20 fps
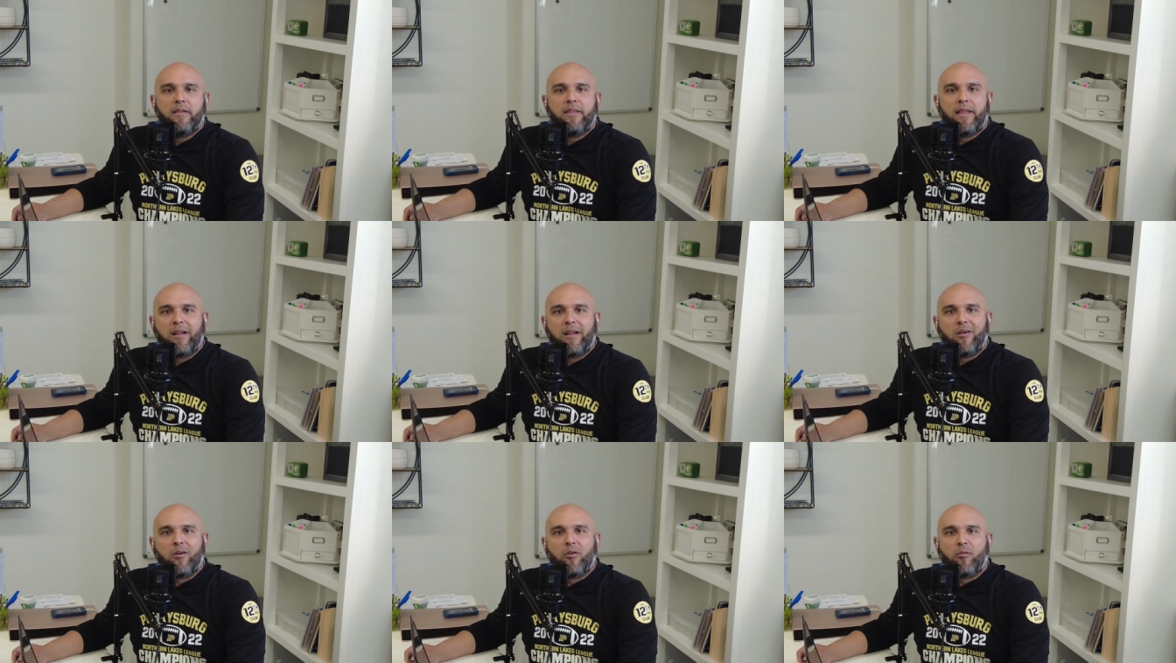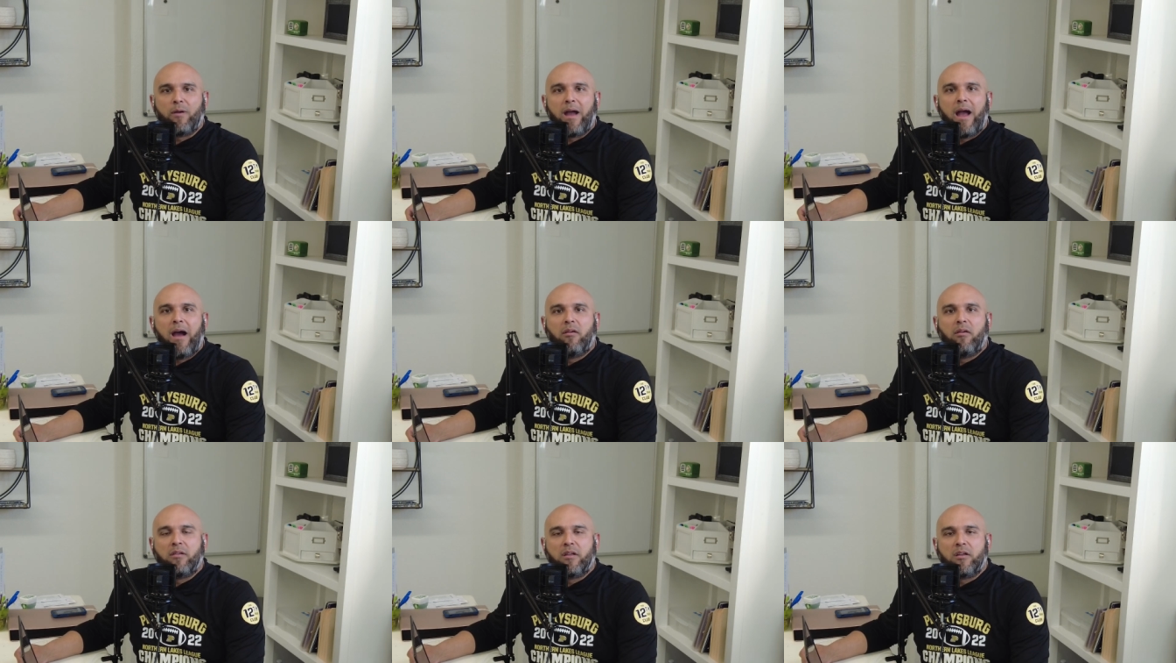that are
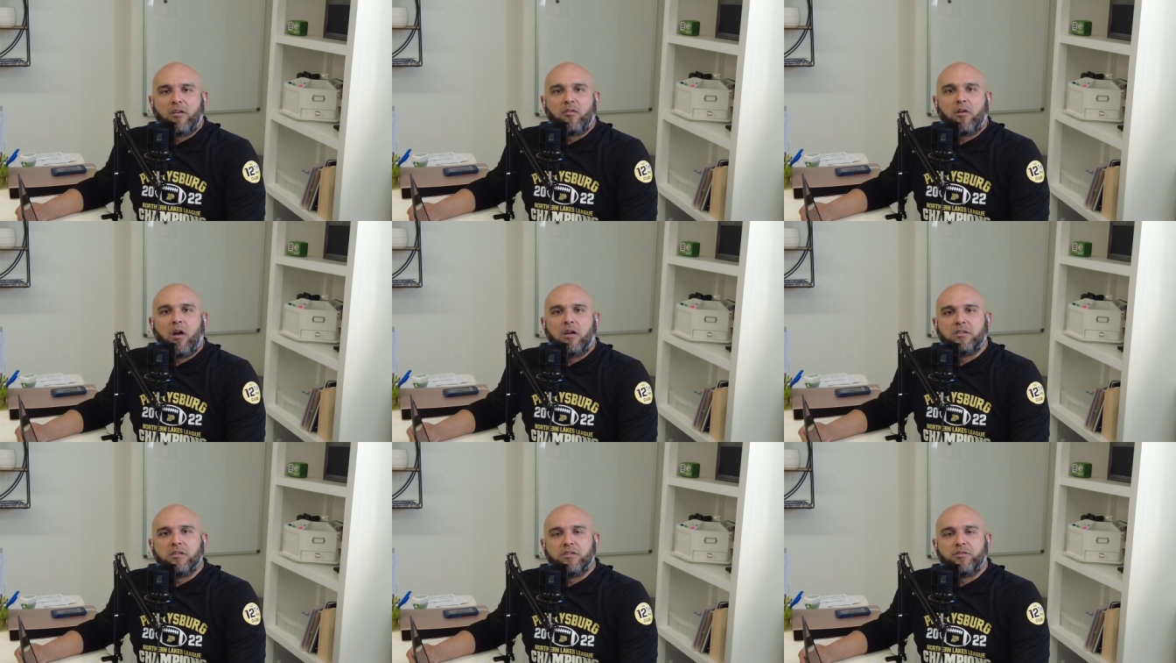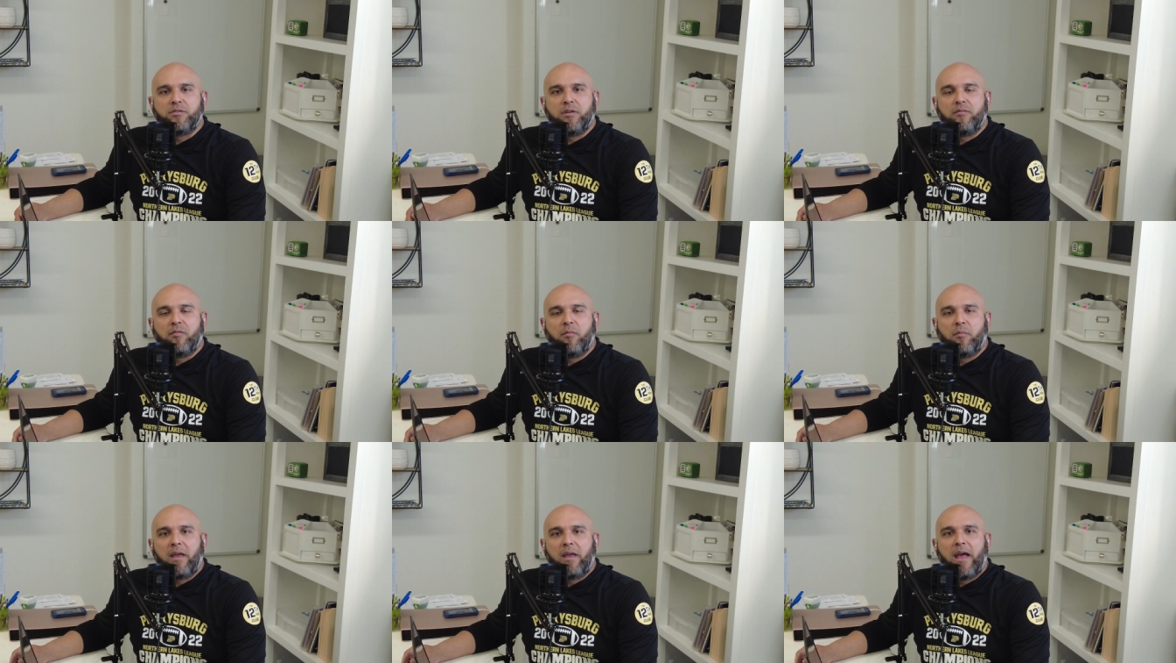around and across the
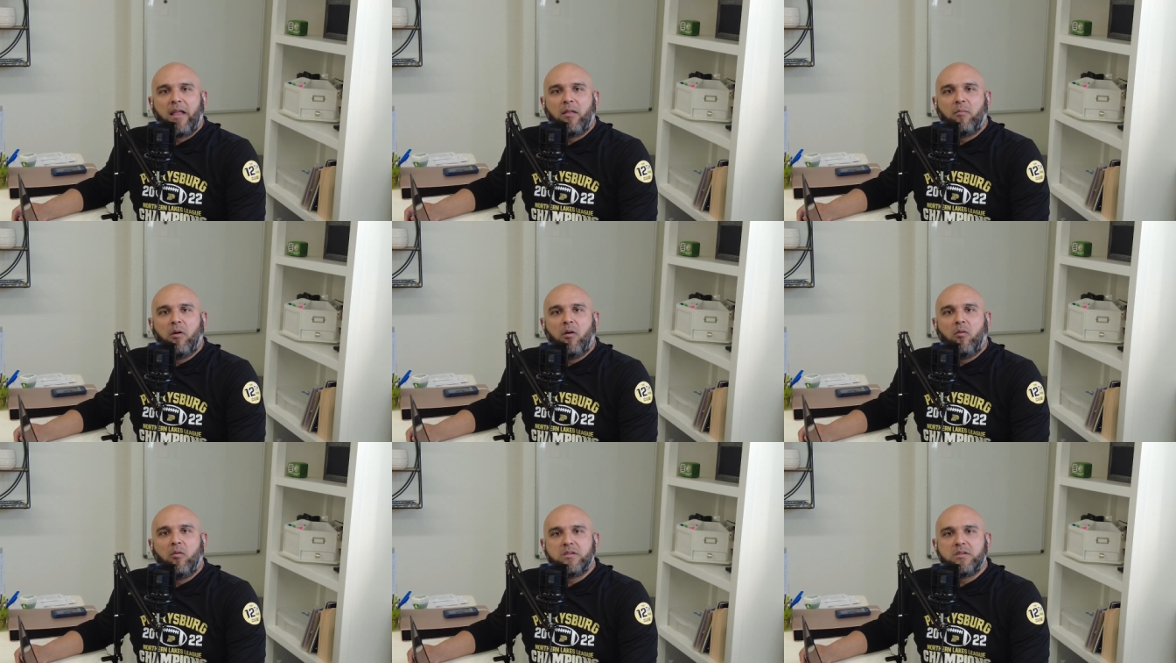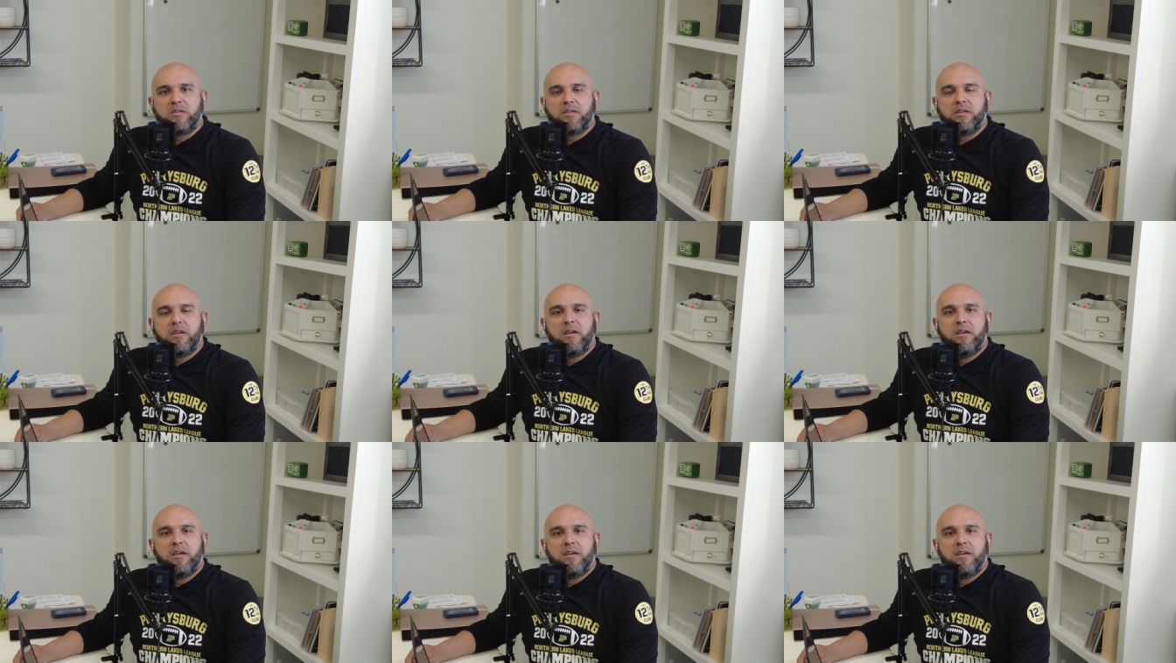street from the Alamo, which...